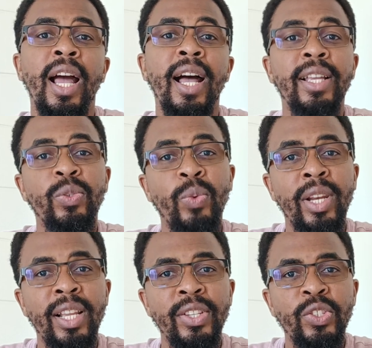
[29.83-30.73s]
as
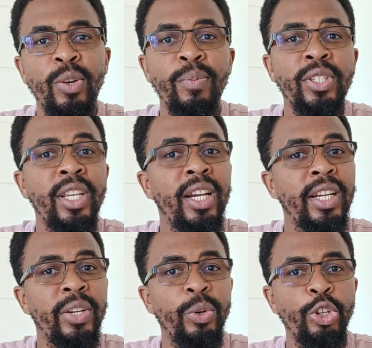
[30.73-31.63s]
well as some
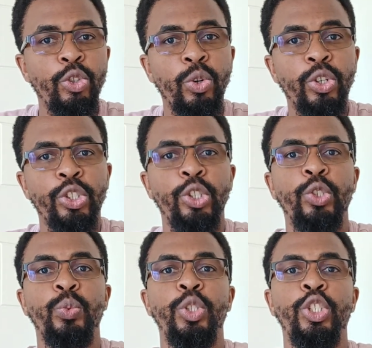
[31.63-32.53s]
secondary
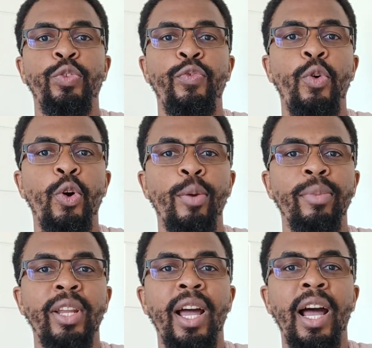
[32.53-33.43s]
structures which
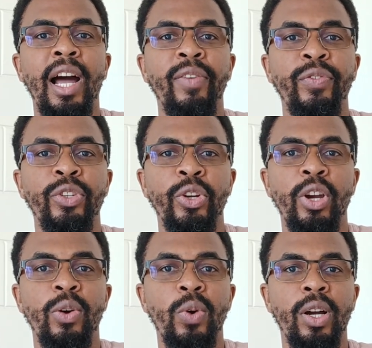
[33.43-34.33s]
formed after
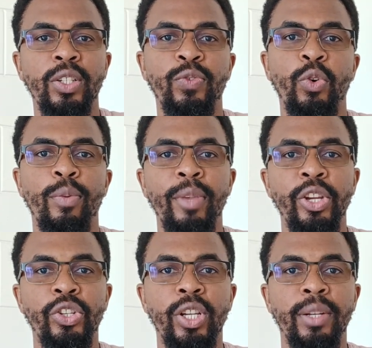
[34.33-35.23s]
a rock's
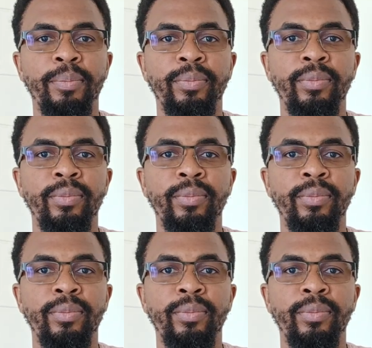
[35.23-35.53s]
formation.